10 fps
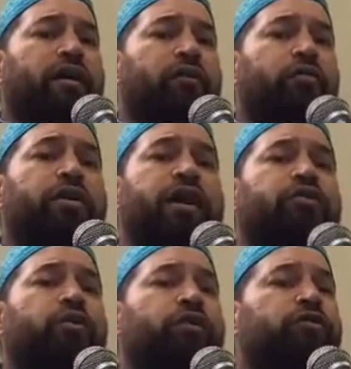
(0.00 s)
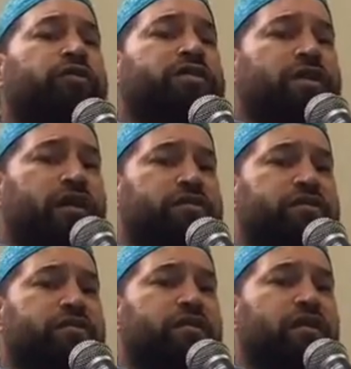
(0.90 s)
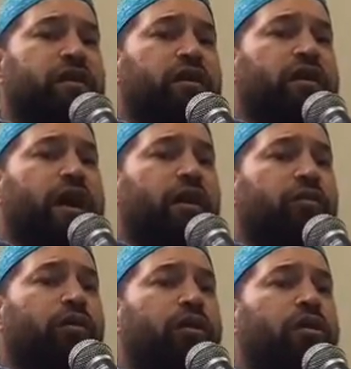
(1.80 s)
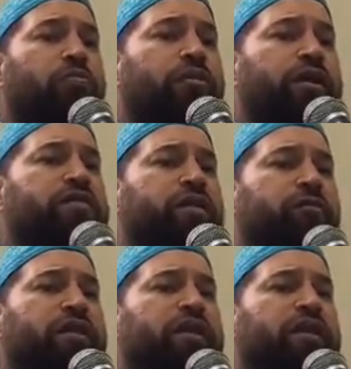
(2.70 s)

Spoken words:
not going to discuss now. But it's something